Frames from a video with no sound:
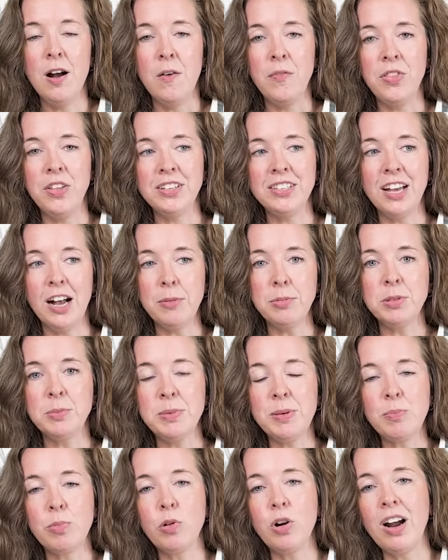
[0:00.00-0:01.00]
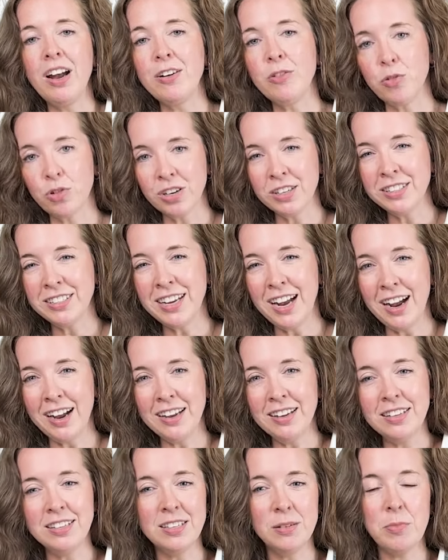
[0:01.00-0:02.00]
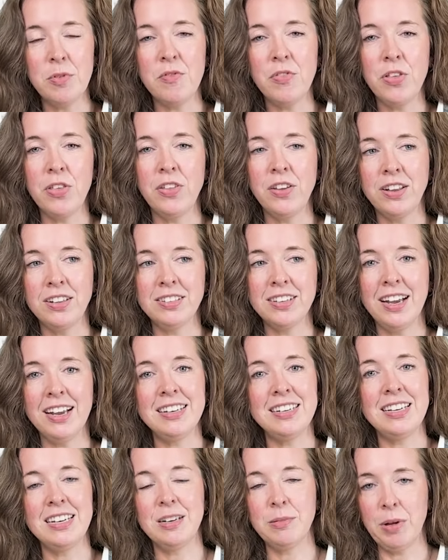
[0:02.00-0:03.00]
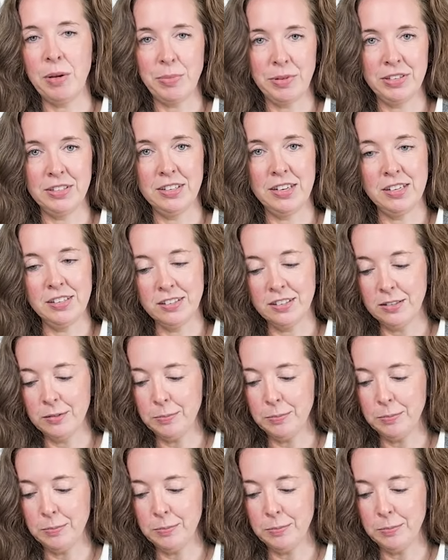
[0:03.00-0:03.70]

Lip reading: This helps me prioritize some of the things that I need in my business.